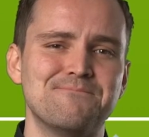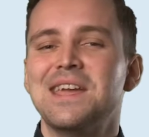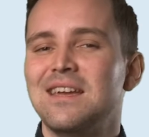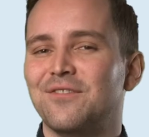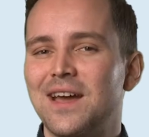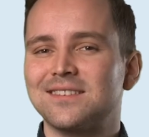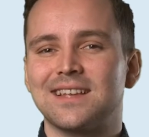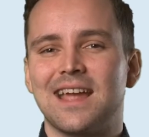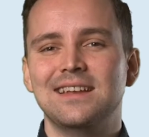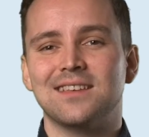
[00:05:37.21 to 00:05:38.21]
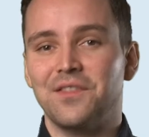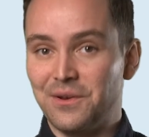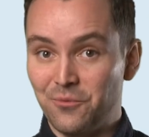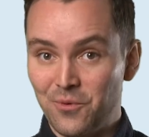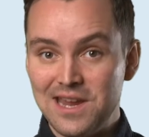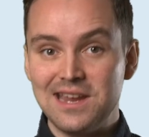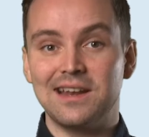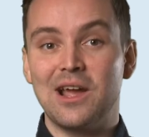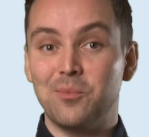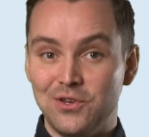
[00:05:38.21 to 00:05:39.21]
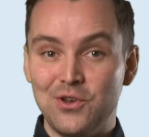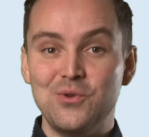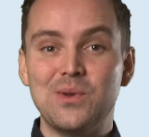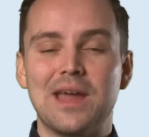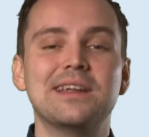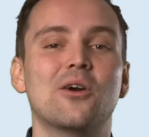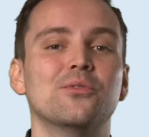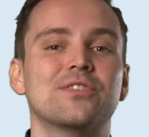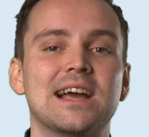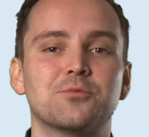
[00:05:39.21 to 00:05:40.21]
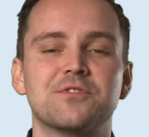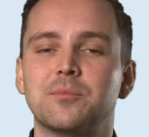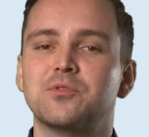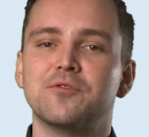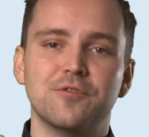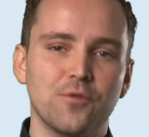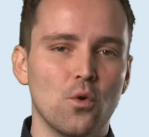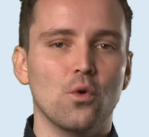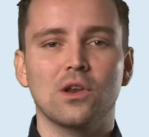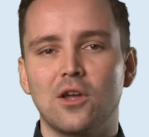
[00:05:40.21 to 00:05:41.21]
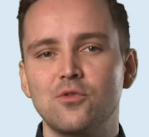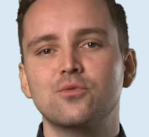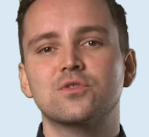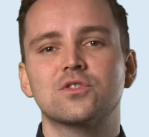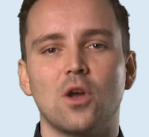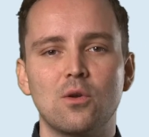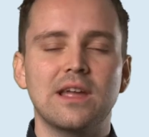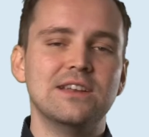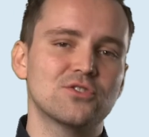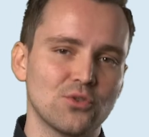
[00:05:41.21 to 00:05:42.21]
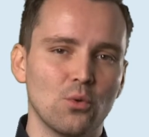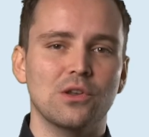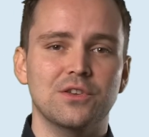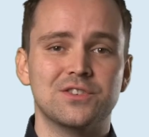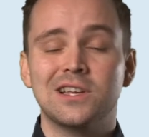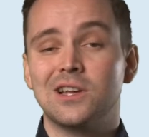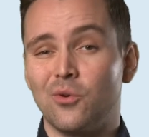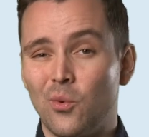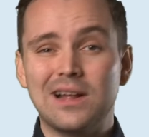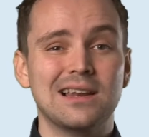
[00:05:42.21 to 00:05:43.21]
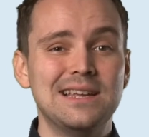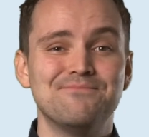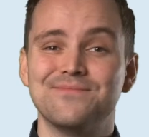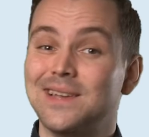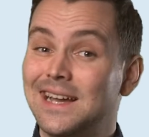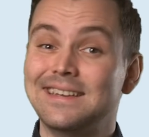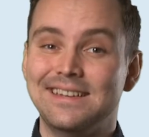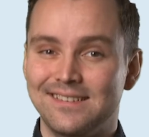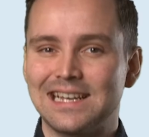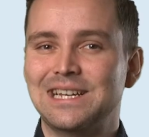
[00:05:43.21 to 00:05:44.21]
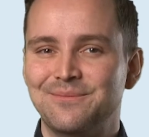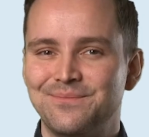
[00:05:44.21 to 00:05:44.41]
If that's the case, then we can help you get in contact with up to 4 local solar installers quickly and easily.